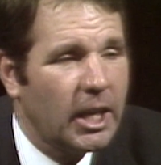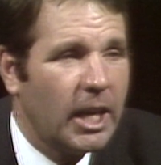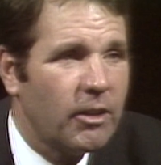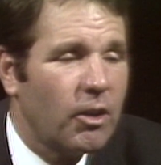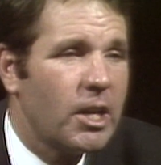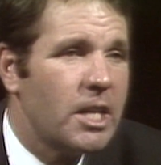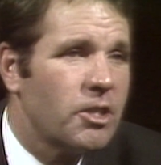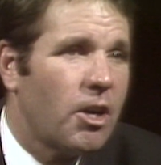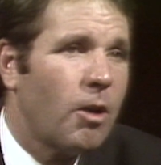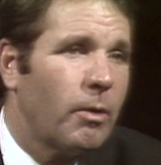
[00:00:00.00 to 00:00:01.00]
And there
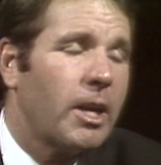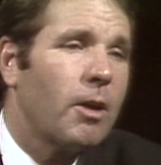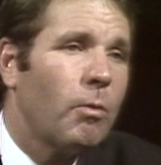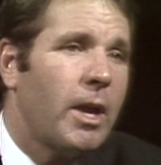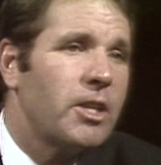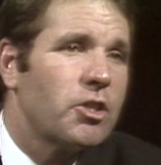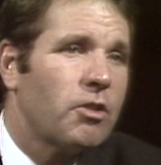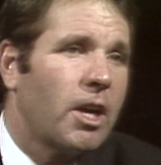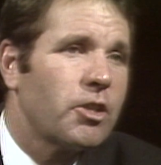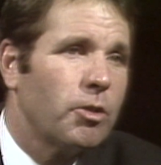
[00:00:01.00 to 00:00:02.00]
is already a rate
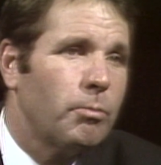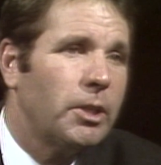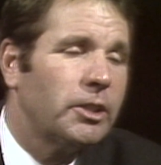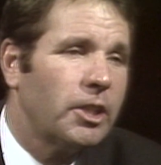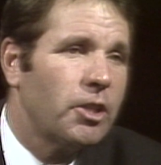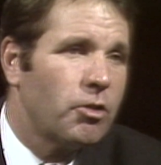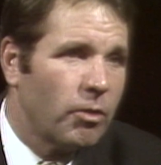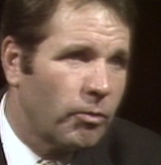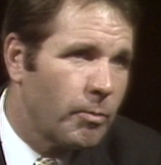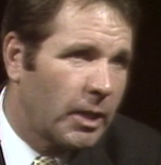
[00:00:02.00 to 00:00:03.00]
structure built into
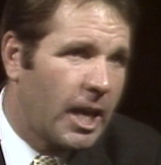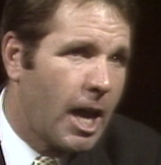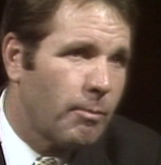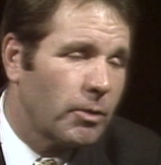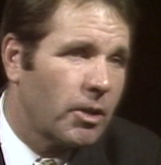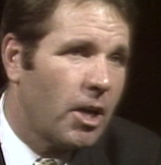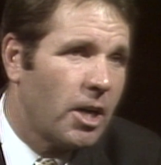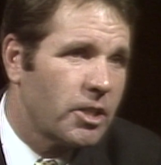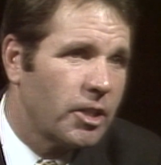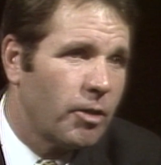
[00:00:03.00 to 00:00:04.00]
it from the capital
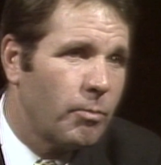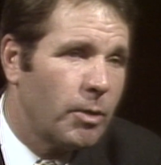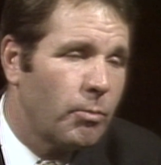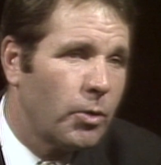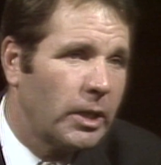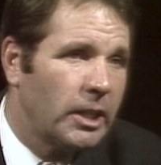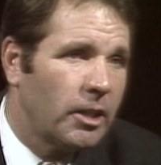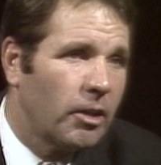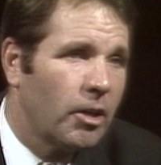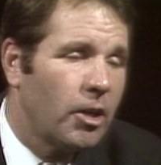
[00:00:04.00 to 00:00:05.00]
costs that have been put in
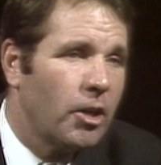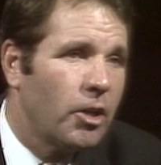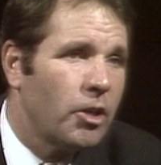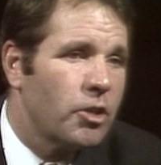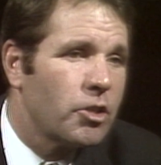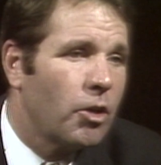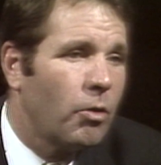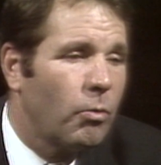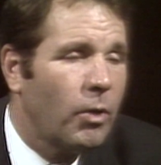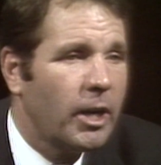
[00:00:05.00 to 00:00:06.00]
there. So
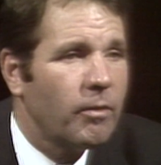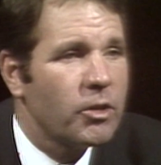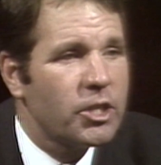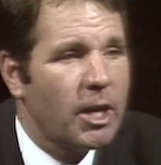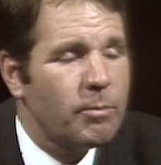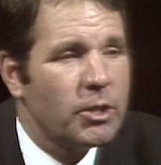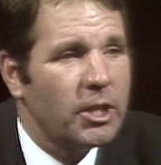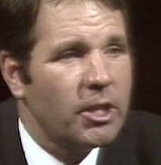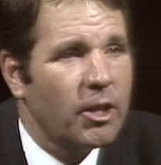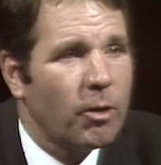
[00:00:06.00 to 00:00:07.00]
whatever
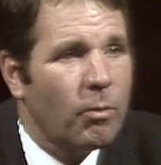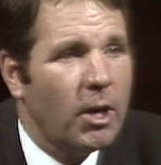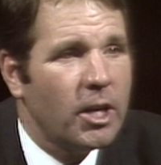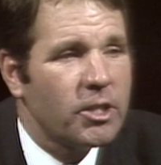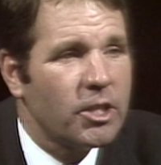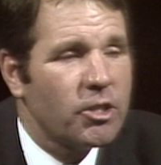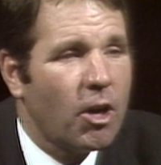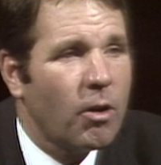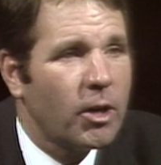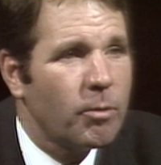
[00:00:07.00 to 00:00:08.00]
subsidy there was has
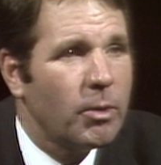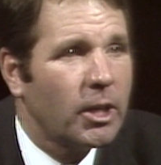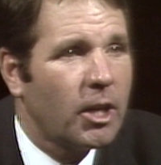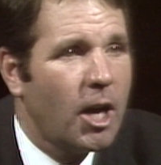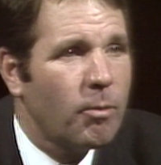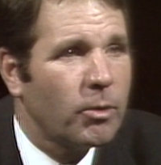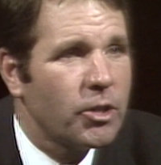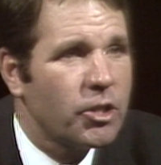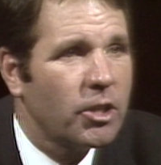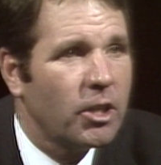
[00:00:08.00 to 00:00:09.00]
already been accomplished.